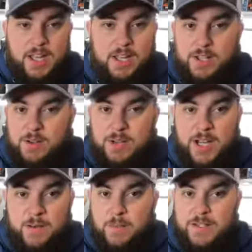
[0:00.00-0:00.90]
You guys want me to
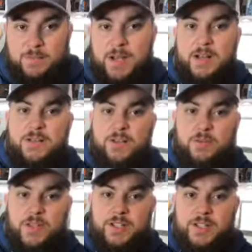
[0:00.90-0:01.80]
come up with something else, or are
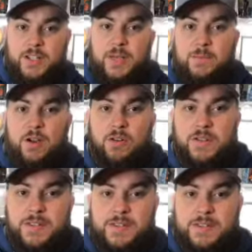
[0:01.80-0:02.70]
we just going to keep going with
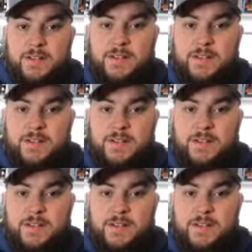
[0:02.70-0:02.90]
this?